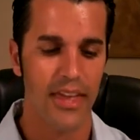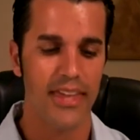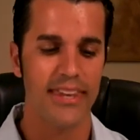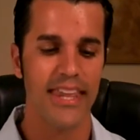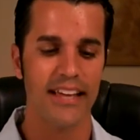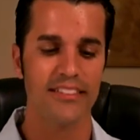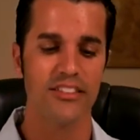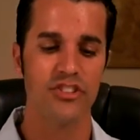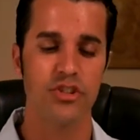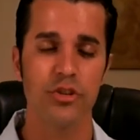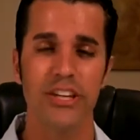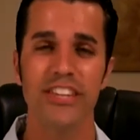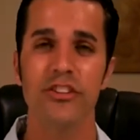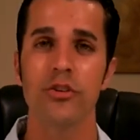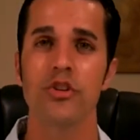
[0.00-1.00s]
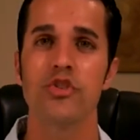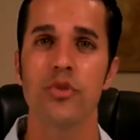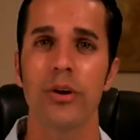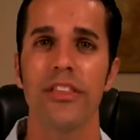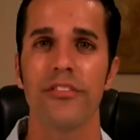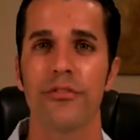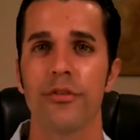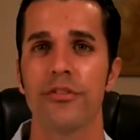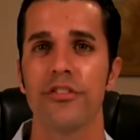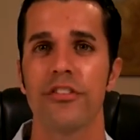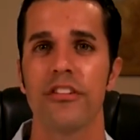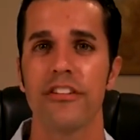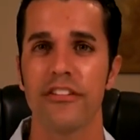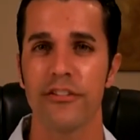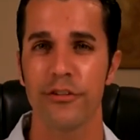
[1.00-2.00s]
Next is you get to enjoy the fruits
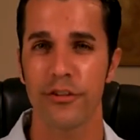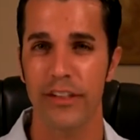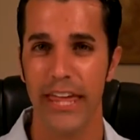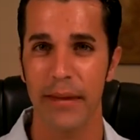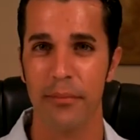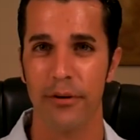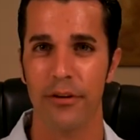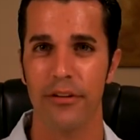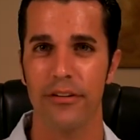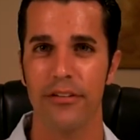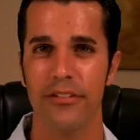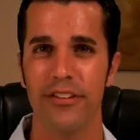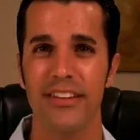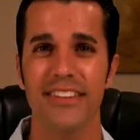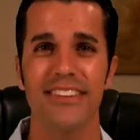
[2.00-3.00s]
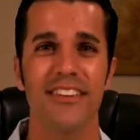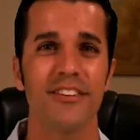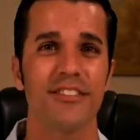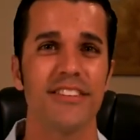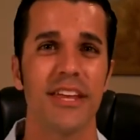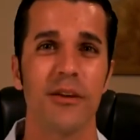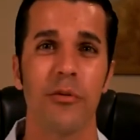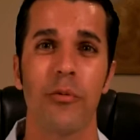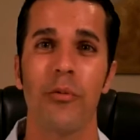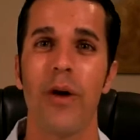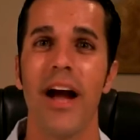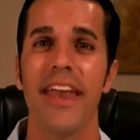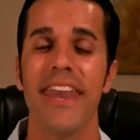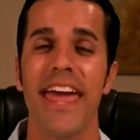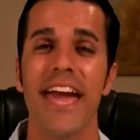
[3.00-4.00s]
of your labor. You get to understand
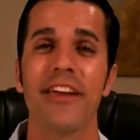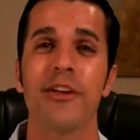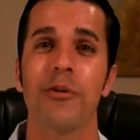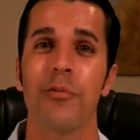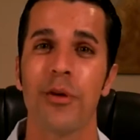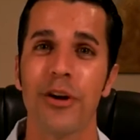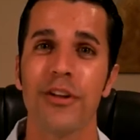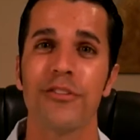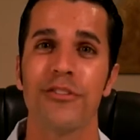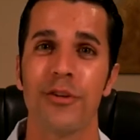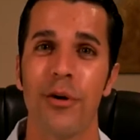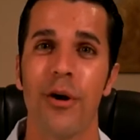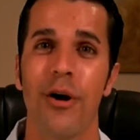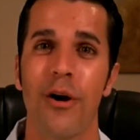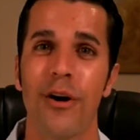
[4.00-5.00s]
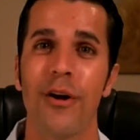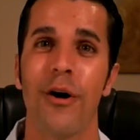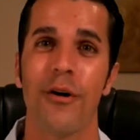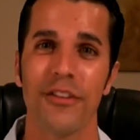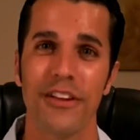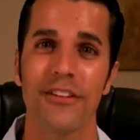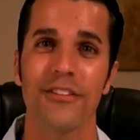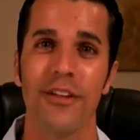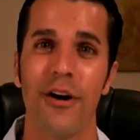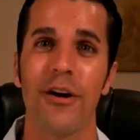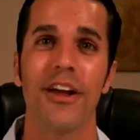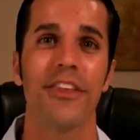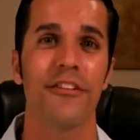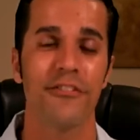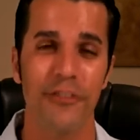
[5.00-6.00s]
why in the heck you're working so hard all year
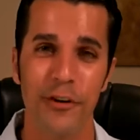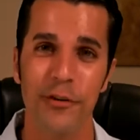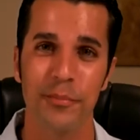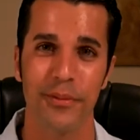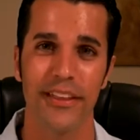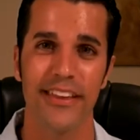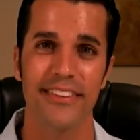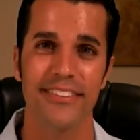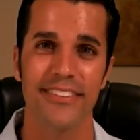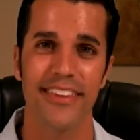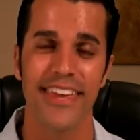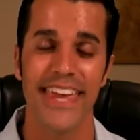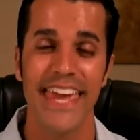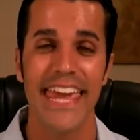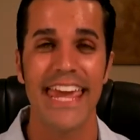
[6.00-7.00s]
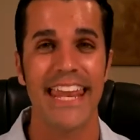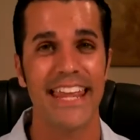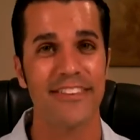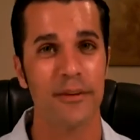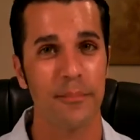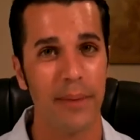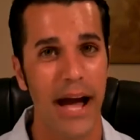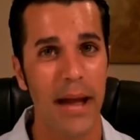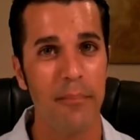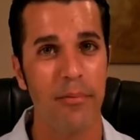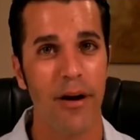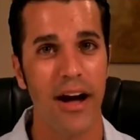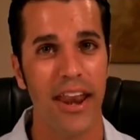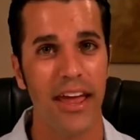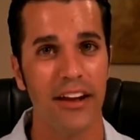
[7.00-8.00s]
long in the first place. And as a
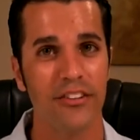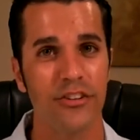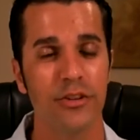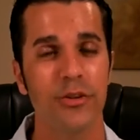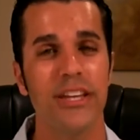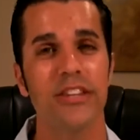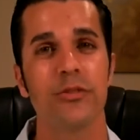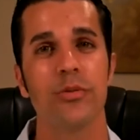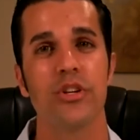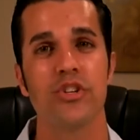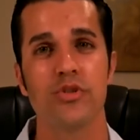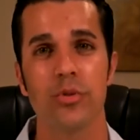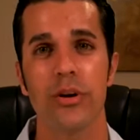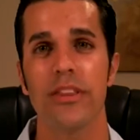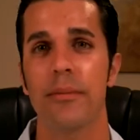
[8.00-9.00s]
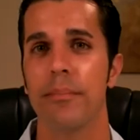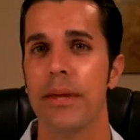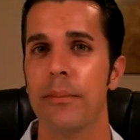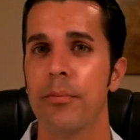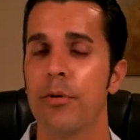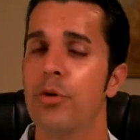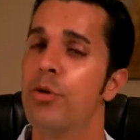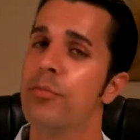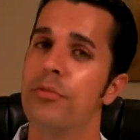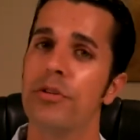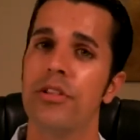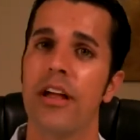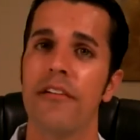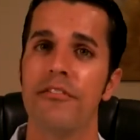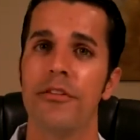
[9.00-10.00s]
byproduct, you get to enjoy the people whom you
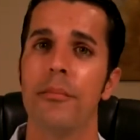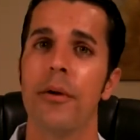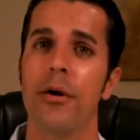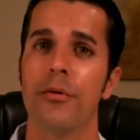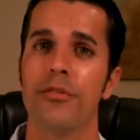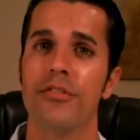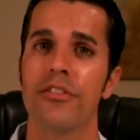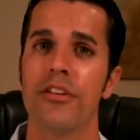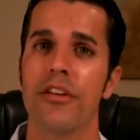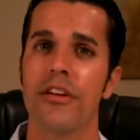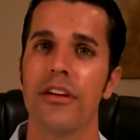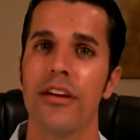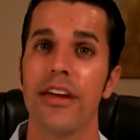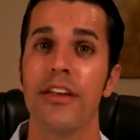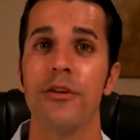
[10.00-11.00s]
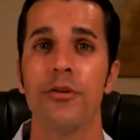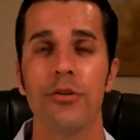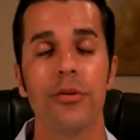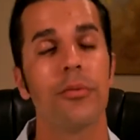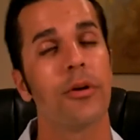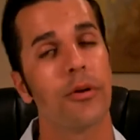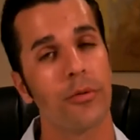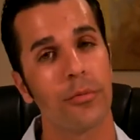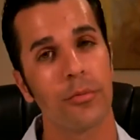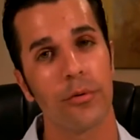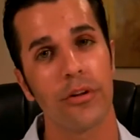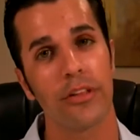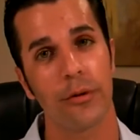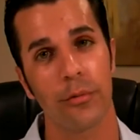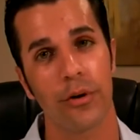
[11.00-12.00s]
love the most and who you're
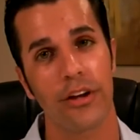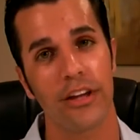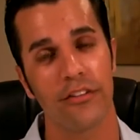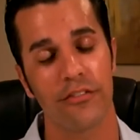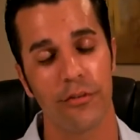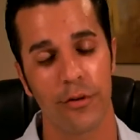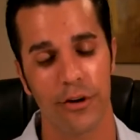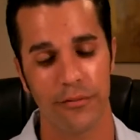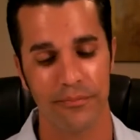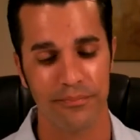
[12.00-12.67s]
really working for.